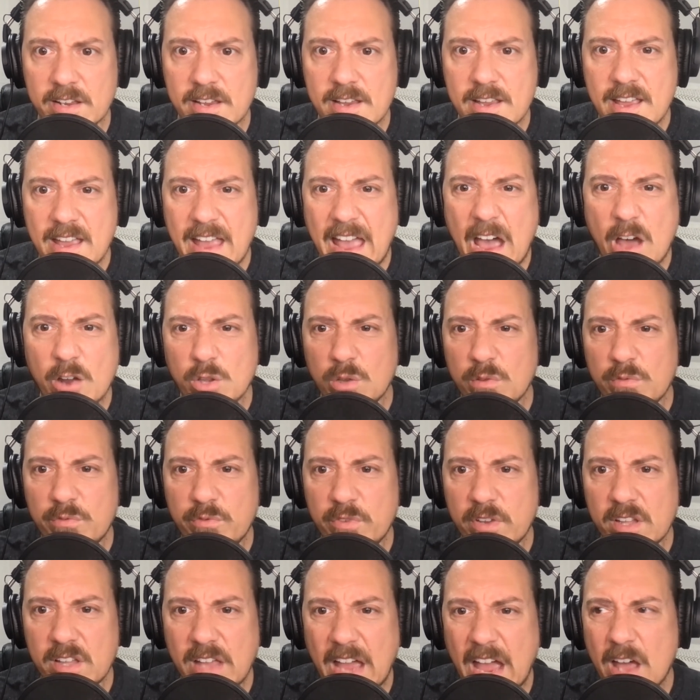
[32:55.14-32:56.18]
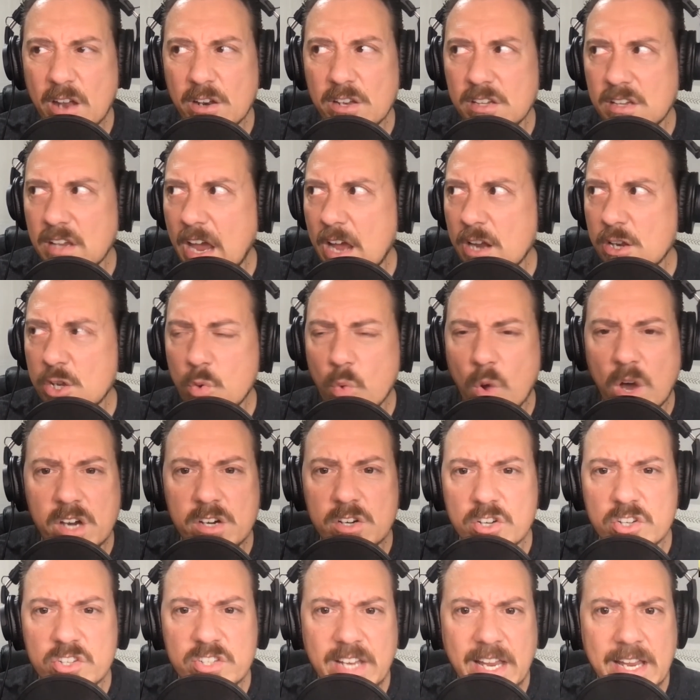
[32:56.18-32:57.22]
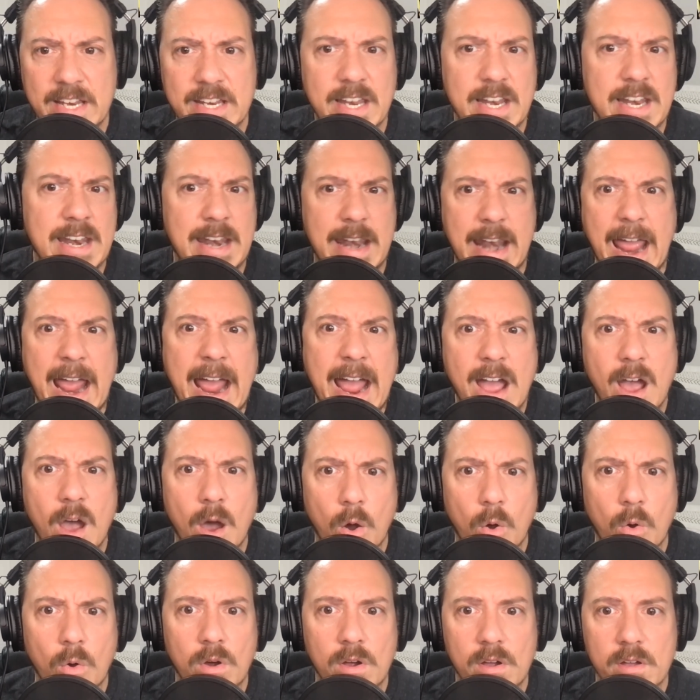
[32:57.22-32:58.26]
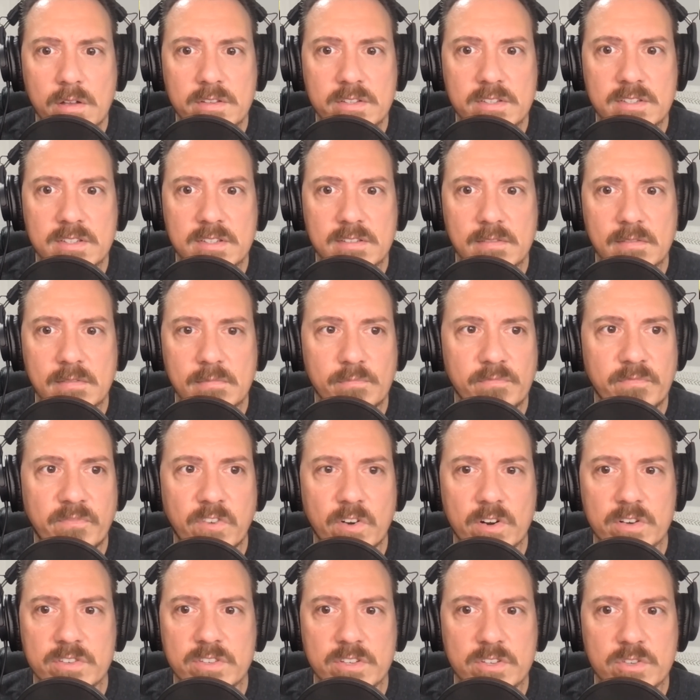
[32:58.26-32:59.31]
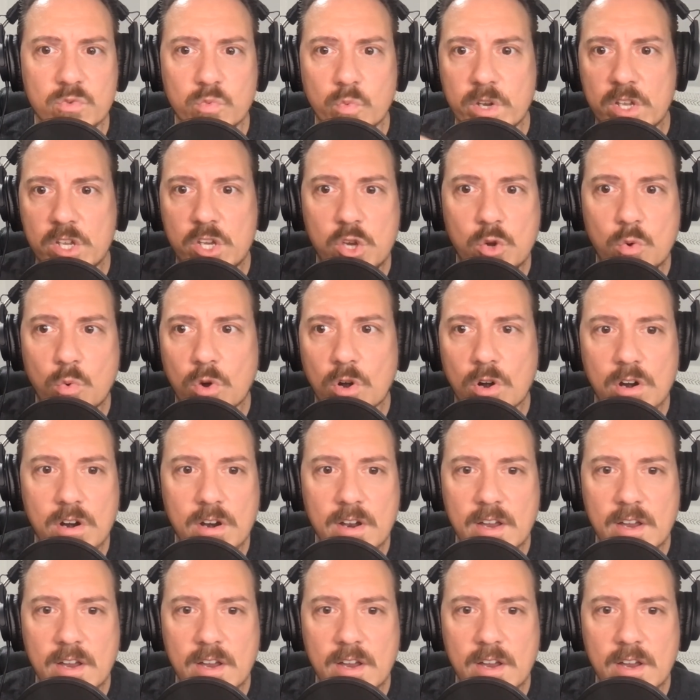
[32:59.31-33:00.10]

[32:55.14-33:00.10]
How do you feel? How do you understand it now versus when you were